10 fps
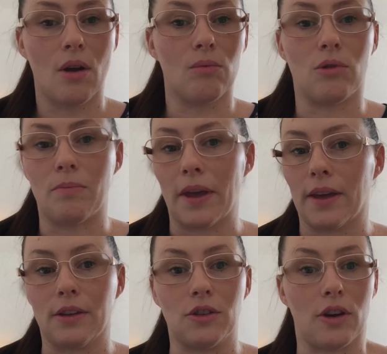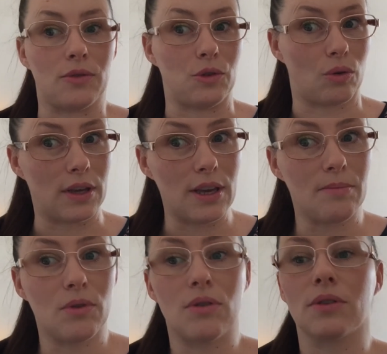will be, your
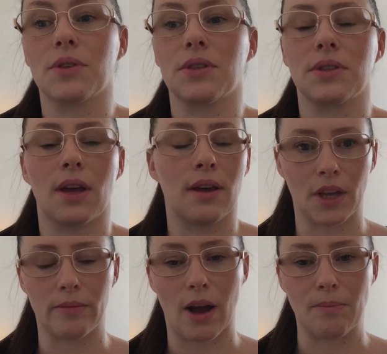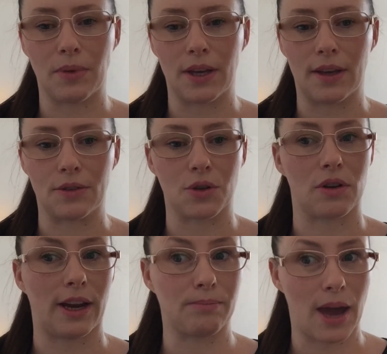ebooks. Then it might be sort of
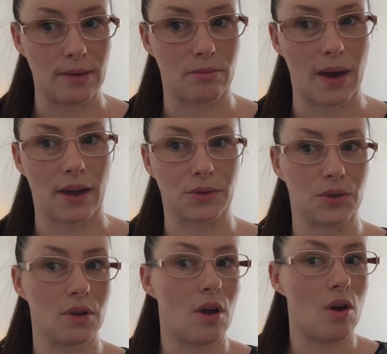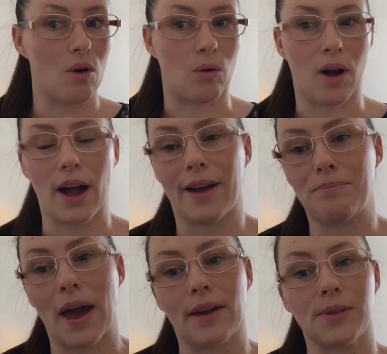like paperbacks or
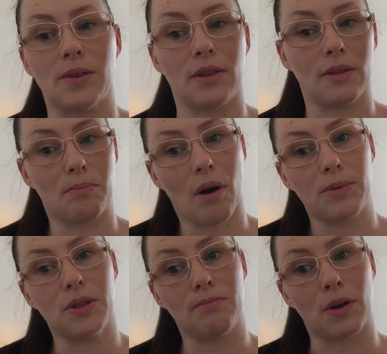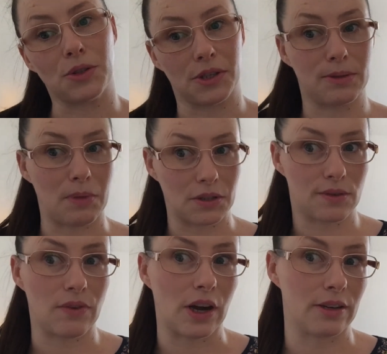hardbacks, and then probably the most expensive
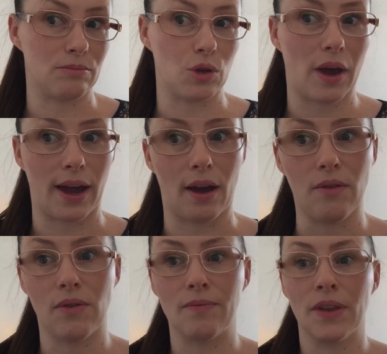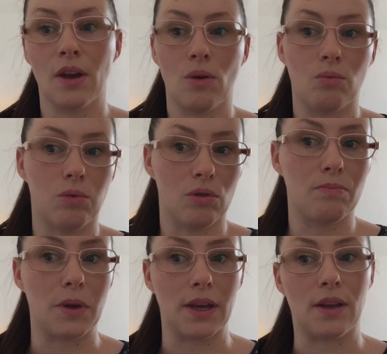item you have will
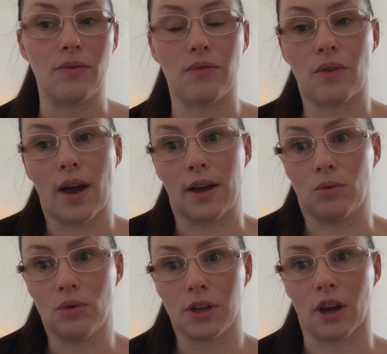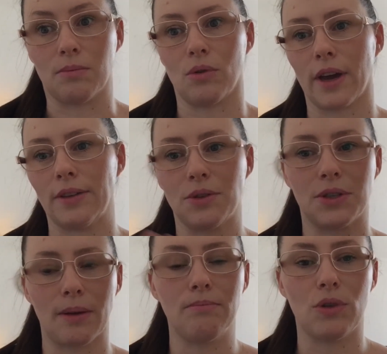be an audiobook. And
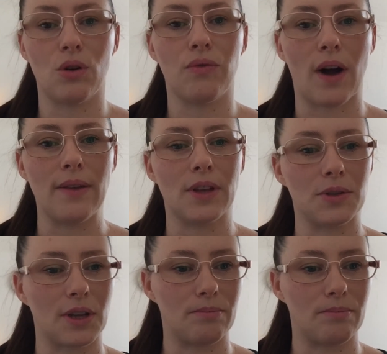you'll find that